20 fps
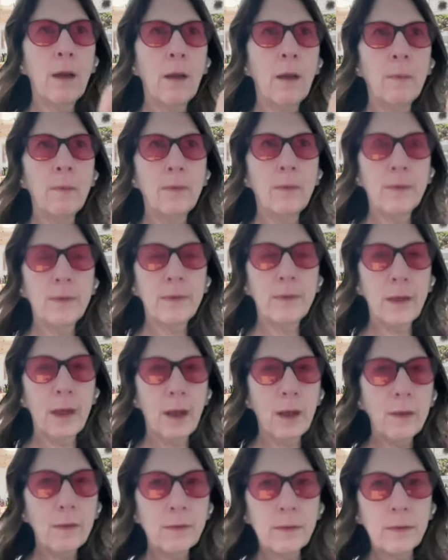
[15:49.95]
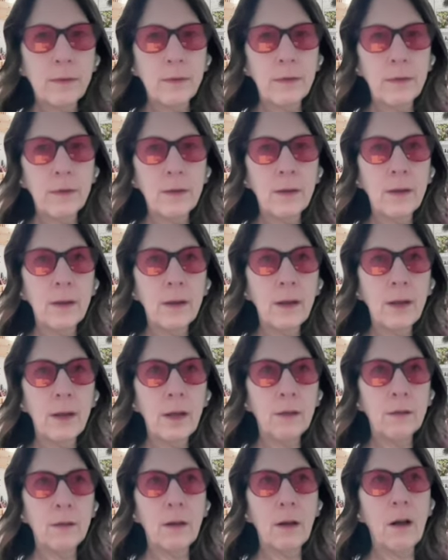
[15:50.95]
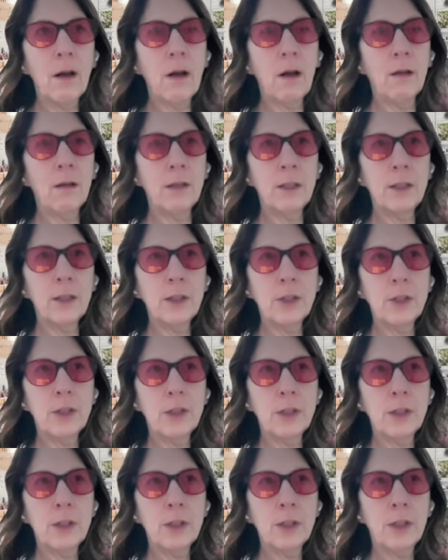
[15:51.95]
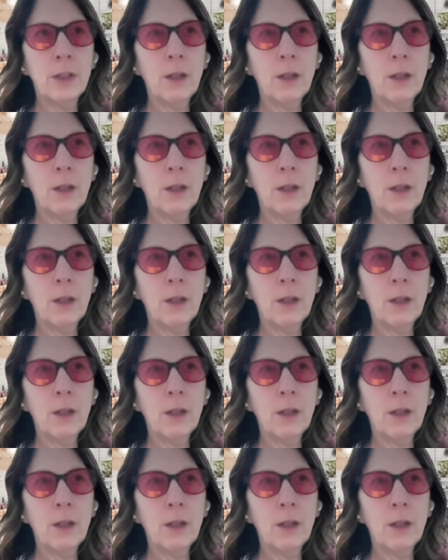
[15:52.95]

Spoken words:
obsessed in college.